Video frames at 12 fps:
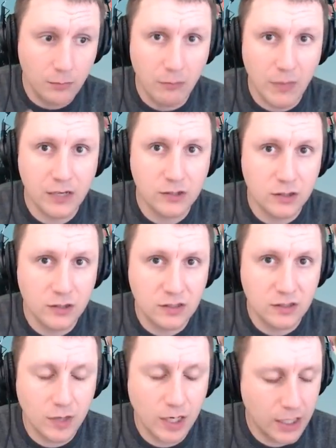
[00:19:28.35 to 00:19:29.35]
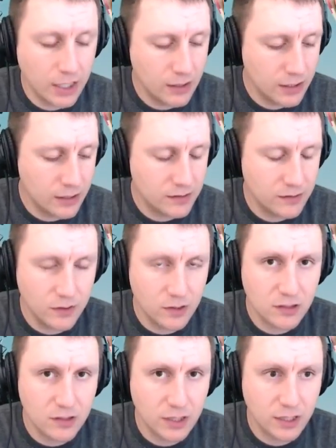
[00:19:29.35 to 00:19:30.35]
Make sure it's the right alias if
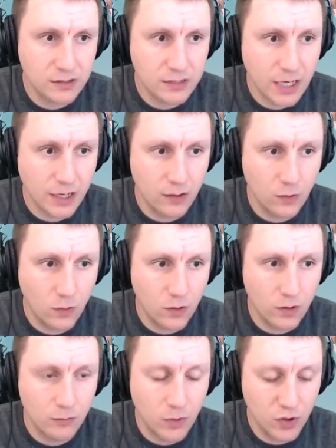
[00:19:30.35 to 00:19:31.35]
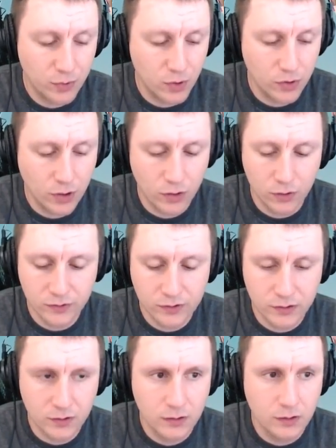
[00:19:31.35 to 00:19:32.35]
you're starting a second or multiple
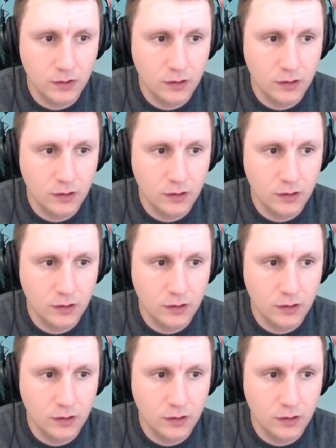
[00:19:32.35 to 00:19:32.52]
nodes.